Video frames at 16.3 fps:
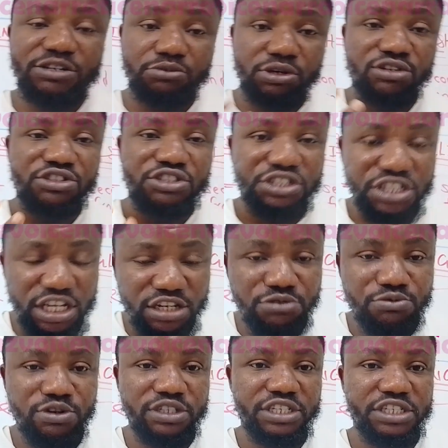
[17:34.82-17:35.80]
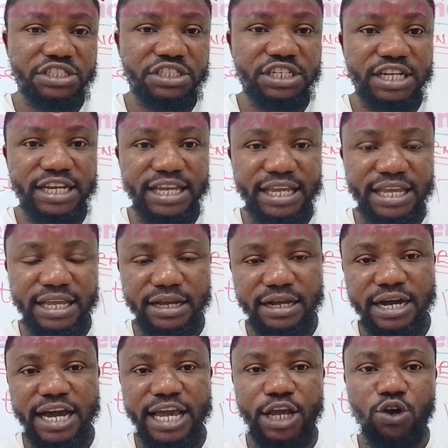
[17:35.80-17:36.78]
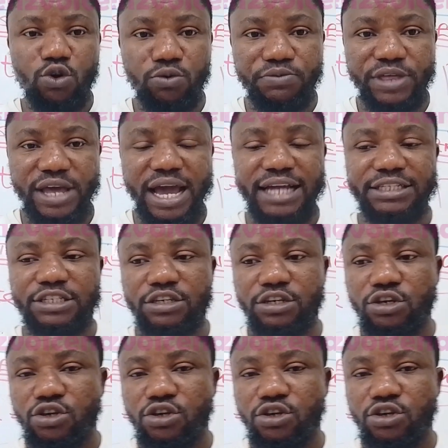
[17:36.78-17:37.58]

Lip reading: as we continue on this journey, I hope that